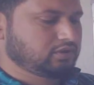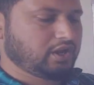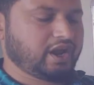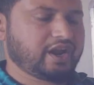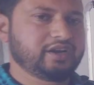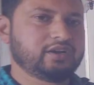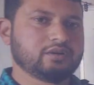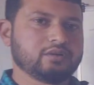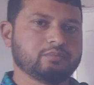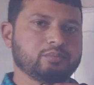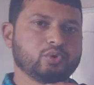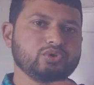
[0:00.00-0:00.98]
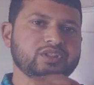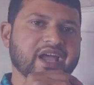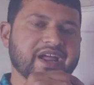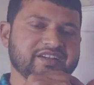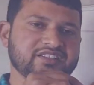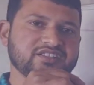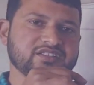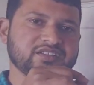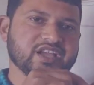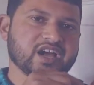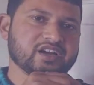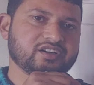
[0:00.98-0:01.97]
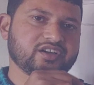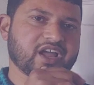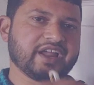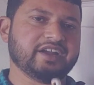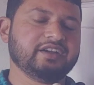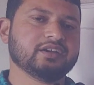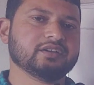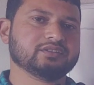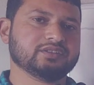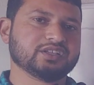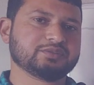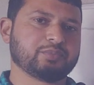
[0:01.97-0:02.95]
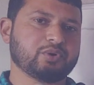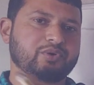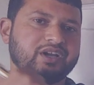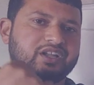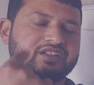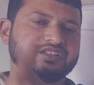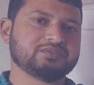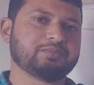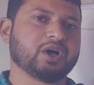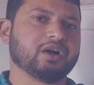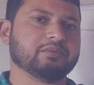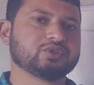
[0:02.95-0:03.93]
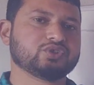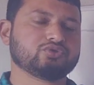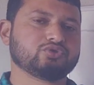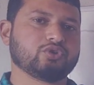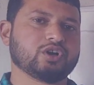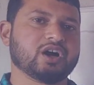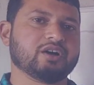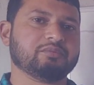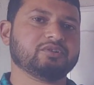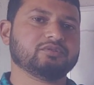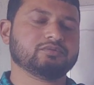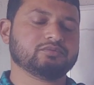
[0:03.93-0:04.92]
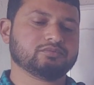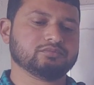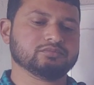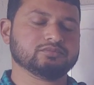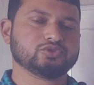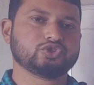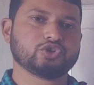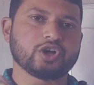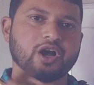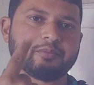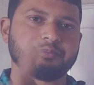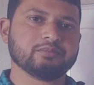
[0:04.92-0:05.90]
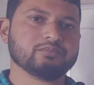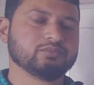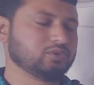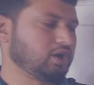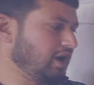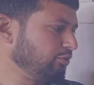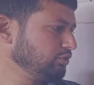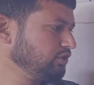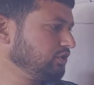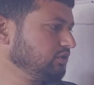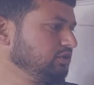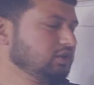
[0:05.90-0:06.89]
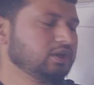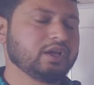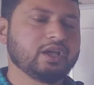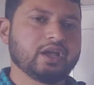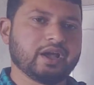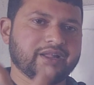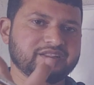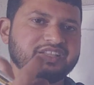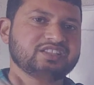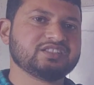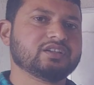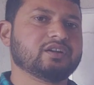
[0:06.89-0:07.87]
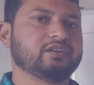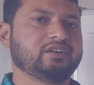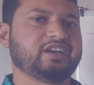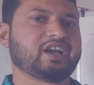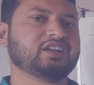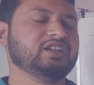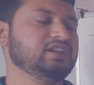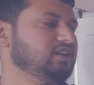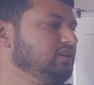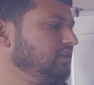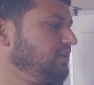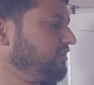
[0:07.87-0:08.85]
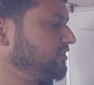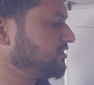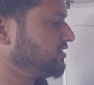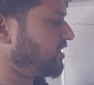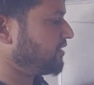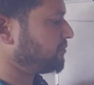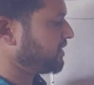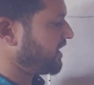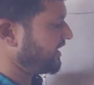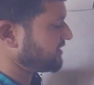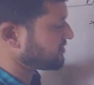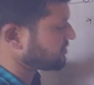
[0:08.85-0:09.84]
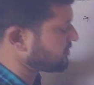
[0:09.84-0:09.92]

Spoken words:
and both the ends they are tied, thus preventing the sperms to come out. And this technique it's termed as